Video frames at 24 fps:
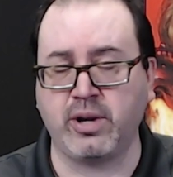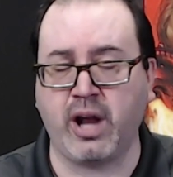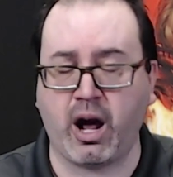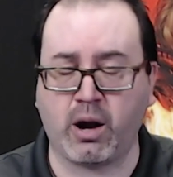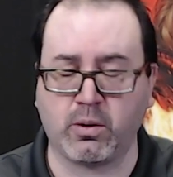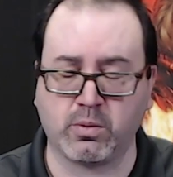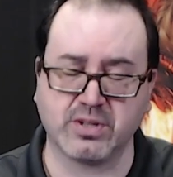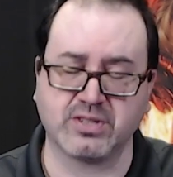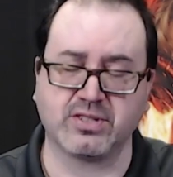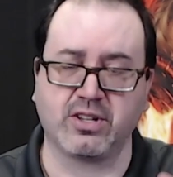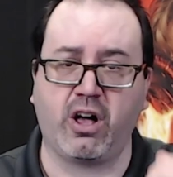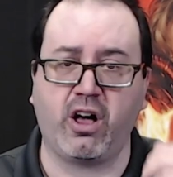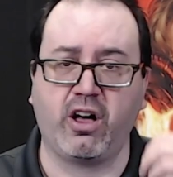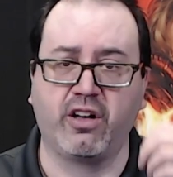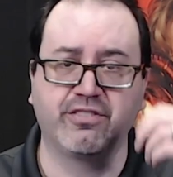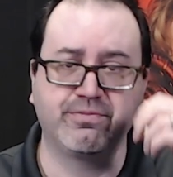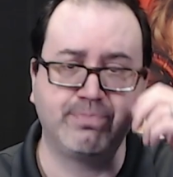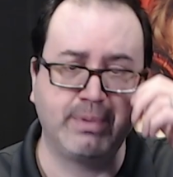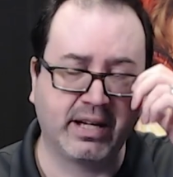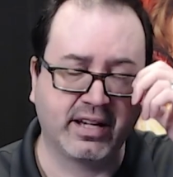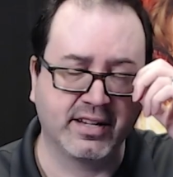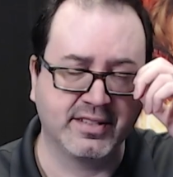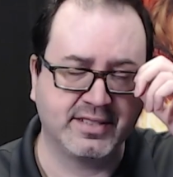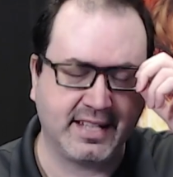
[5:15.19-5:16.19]
not
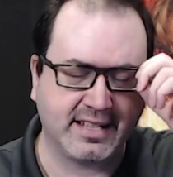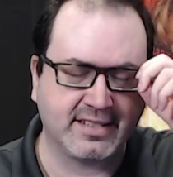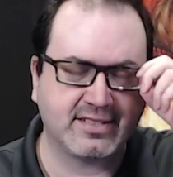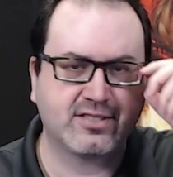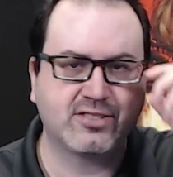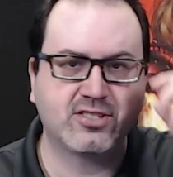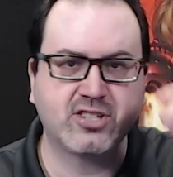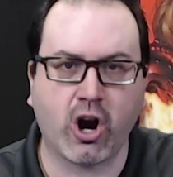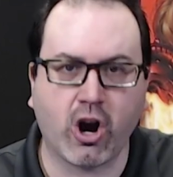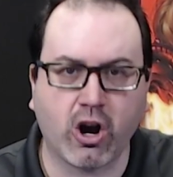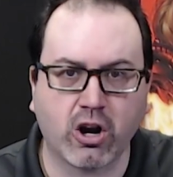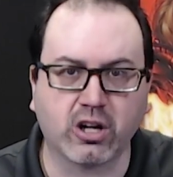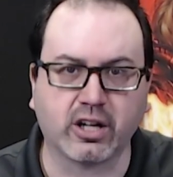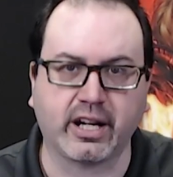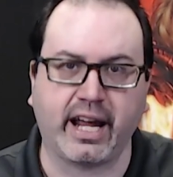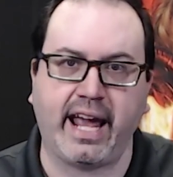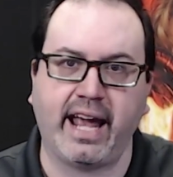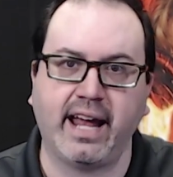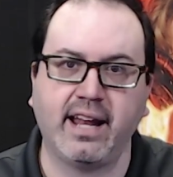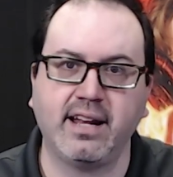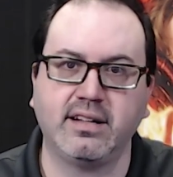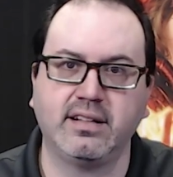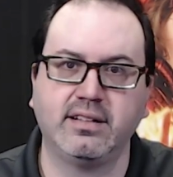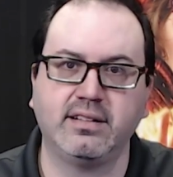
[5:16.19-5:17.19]
resolve because its
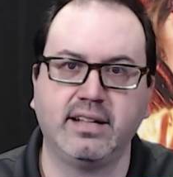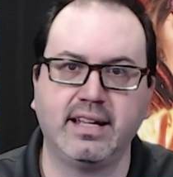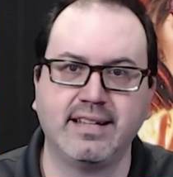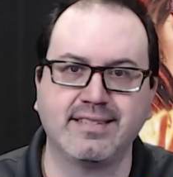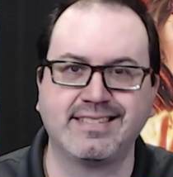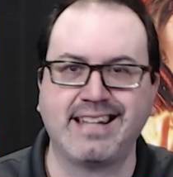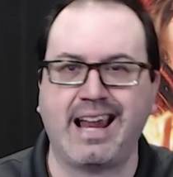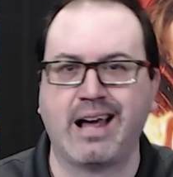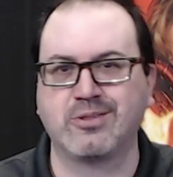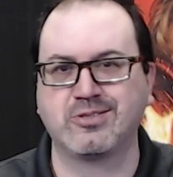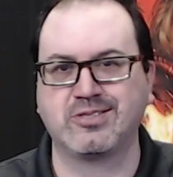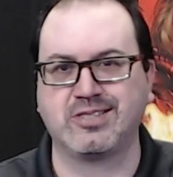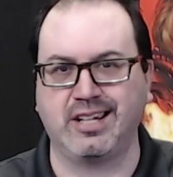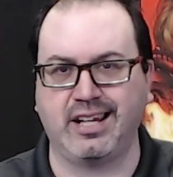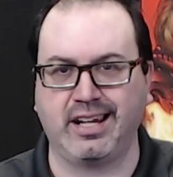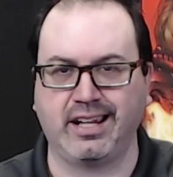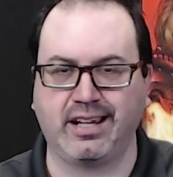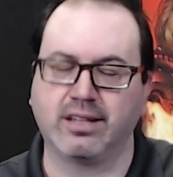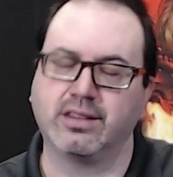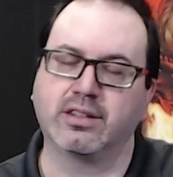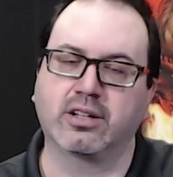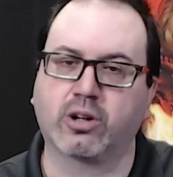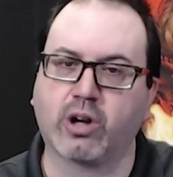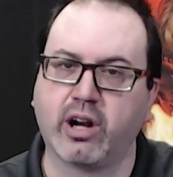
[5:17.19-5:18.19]
target is now
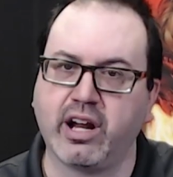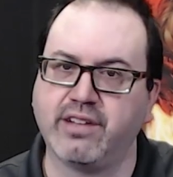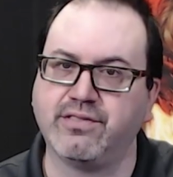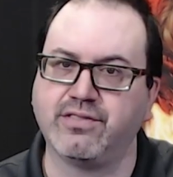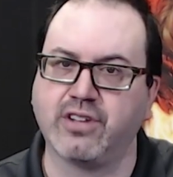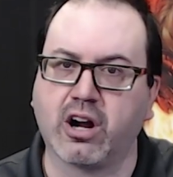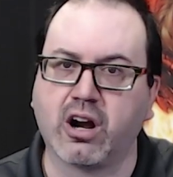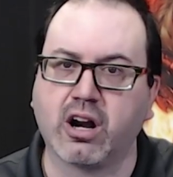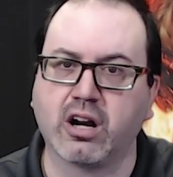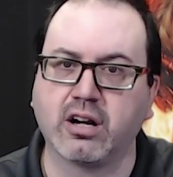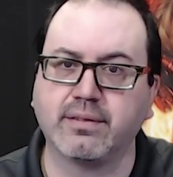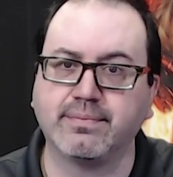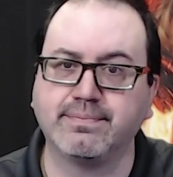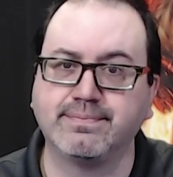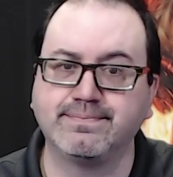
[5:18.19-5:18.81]
sitting in the graveyard.